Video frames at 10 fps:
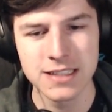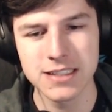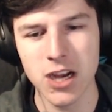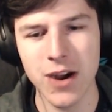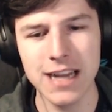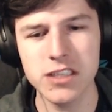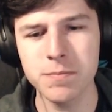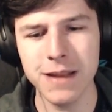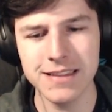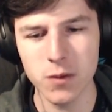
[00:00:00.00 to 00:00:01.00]
So I
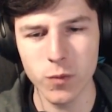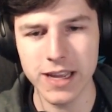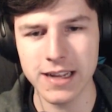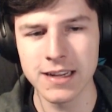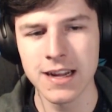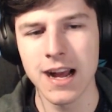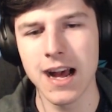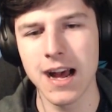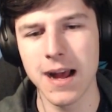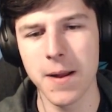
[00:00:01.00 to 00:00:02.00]
just played the weak.
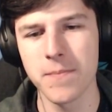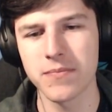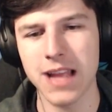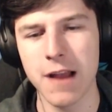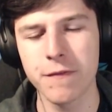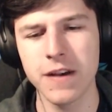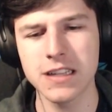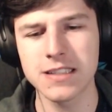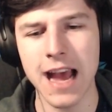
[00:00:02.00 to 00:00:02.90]
I thought